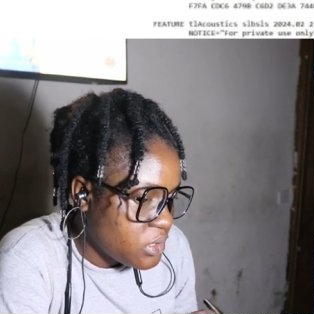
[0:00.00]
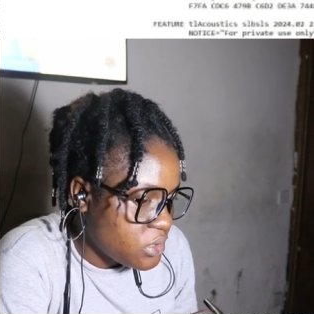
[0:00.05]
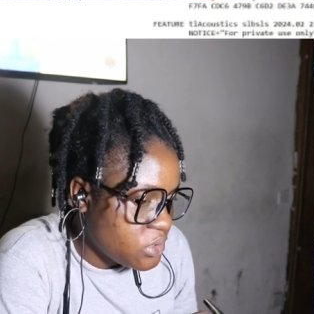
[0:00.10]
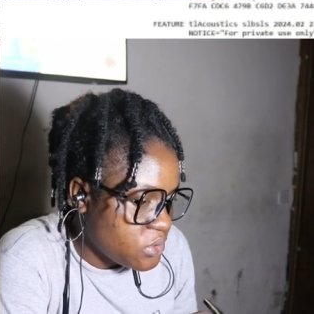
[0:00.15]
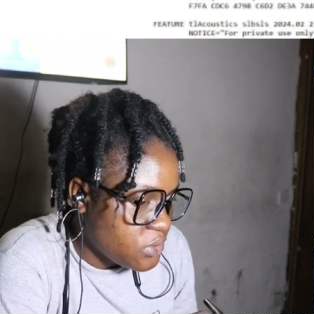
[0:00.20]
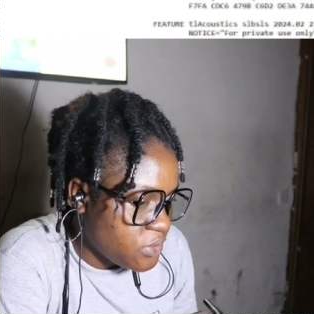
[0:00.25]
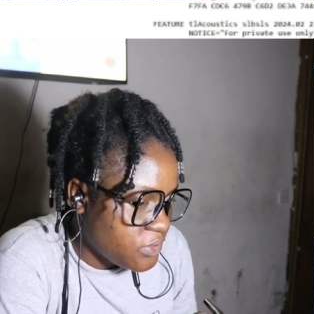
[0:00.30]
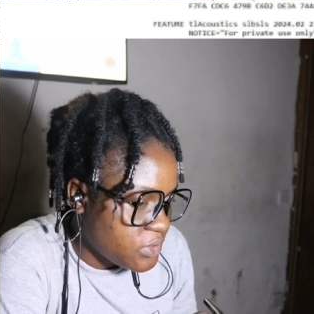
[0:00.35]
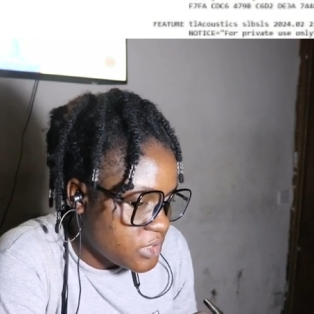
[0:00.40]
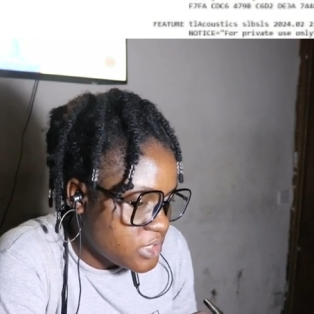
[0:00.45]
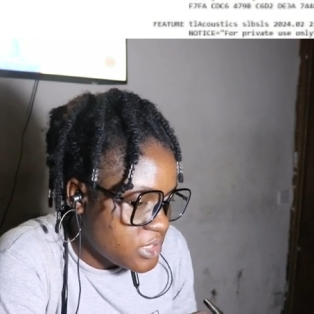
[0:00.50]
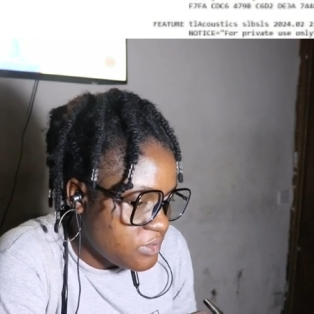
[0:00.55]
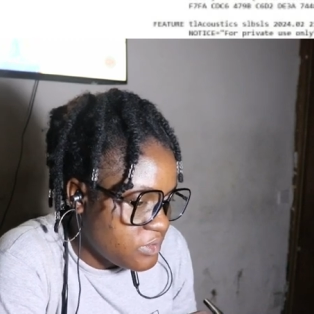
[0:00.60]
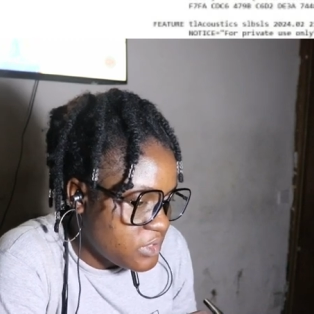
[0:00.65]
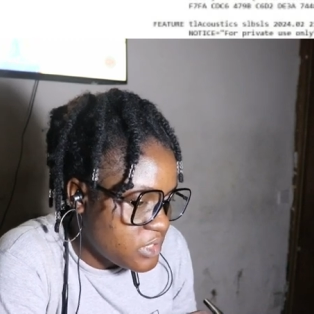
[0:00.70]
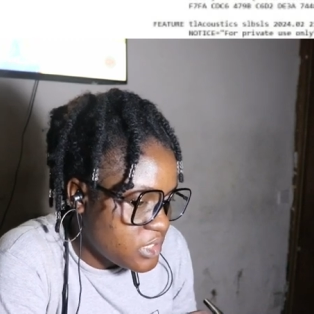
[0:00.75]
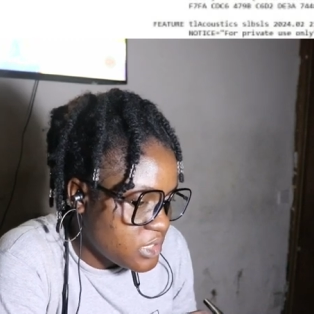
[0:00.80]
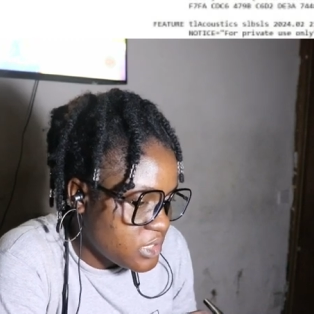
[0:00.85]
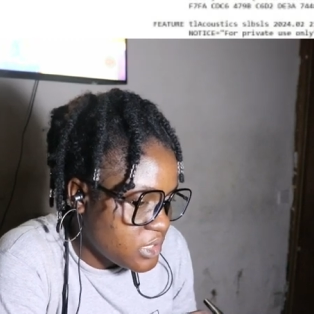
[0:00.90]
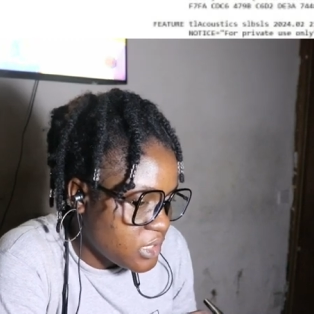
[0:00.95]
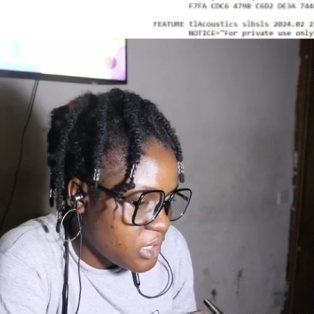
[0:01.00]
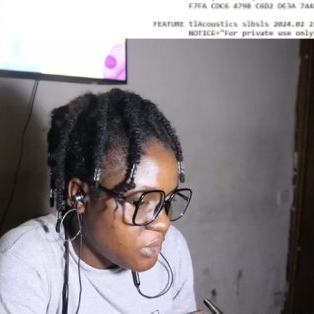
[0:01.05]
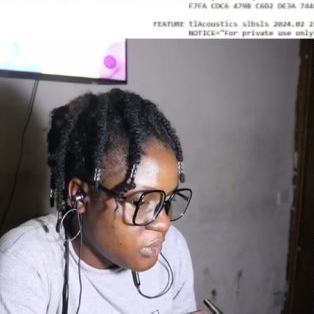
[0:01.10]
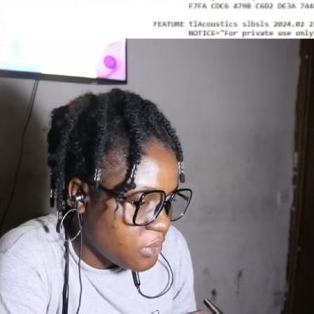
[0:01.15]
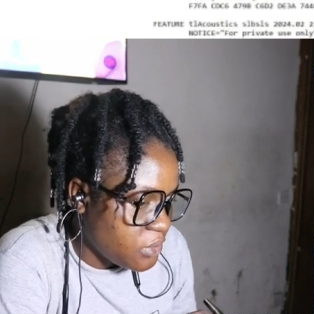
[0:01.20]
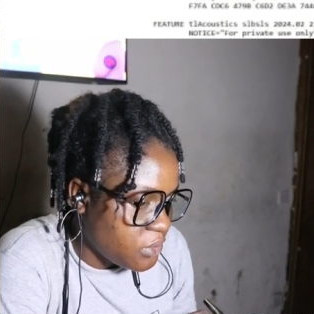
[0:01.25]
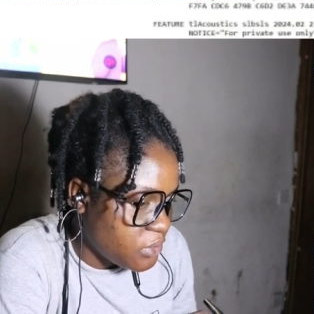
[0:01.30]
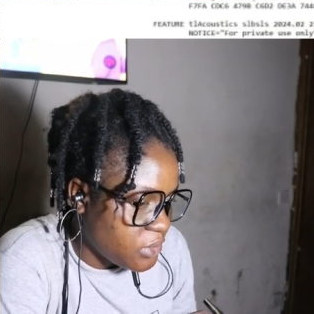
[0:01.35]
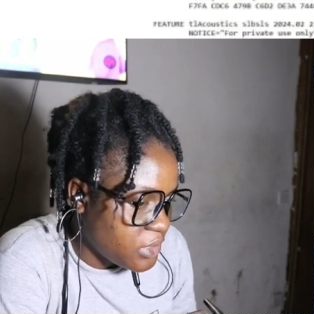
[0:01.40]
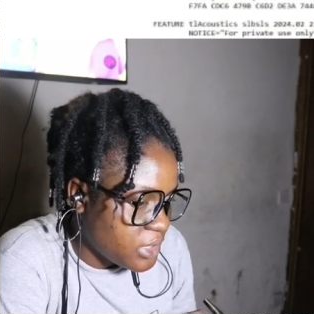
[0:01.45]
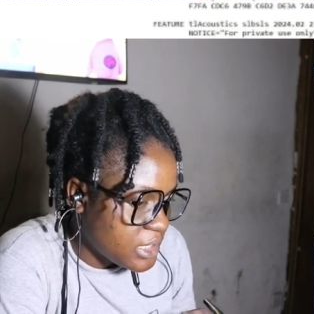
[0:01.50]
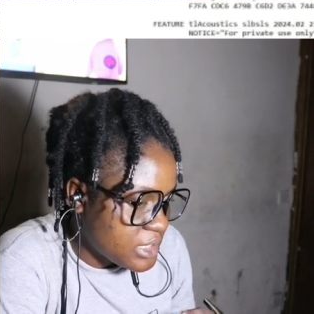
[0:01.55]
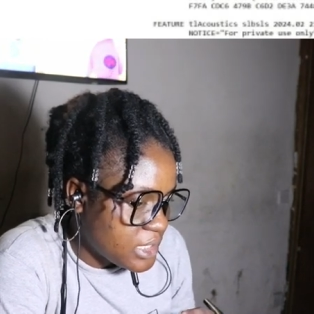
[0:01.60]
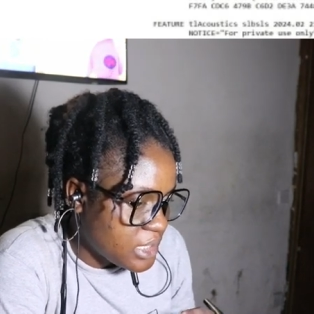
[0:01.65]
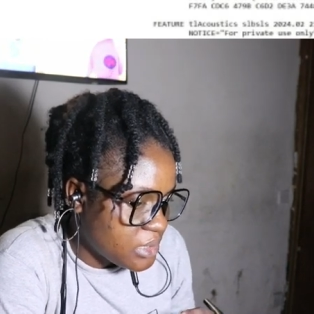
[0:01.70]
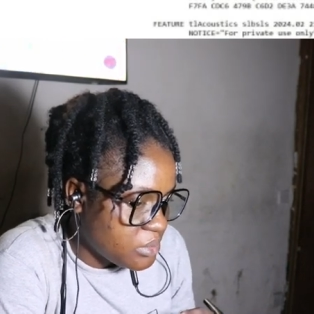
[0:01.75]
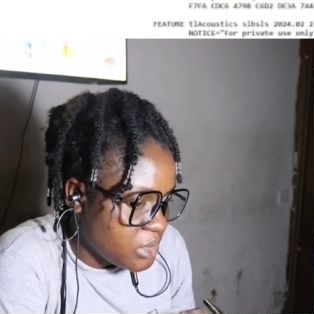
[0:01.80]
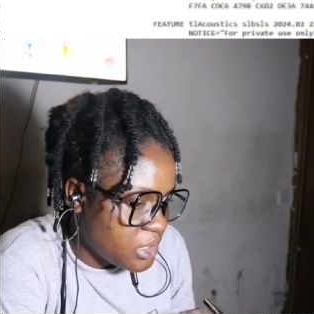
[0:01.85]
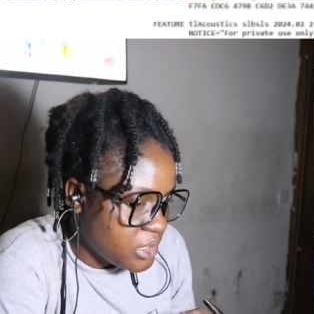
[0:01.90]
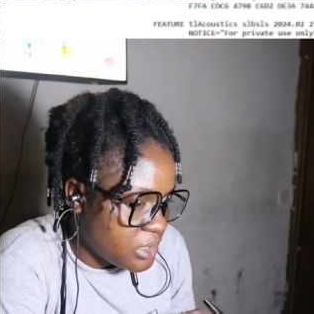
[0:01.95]
So for safety, I will run as
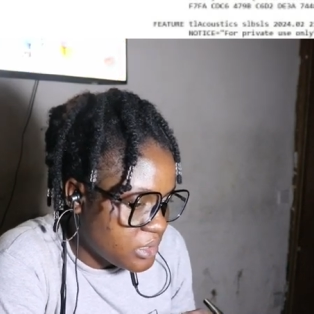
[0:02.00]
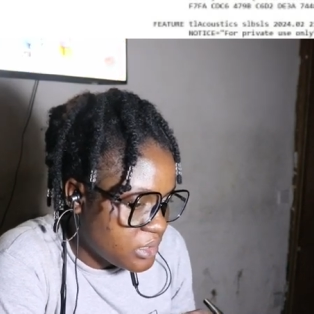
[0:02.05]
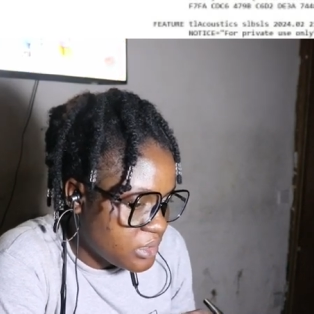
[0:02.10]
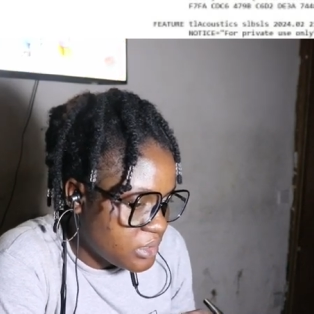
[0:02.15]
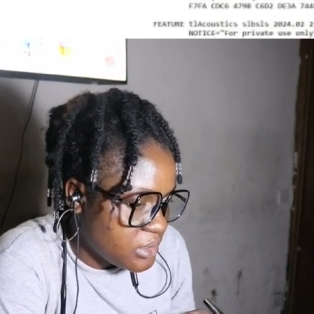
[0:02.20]
admin.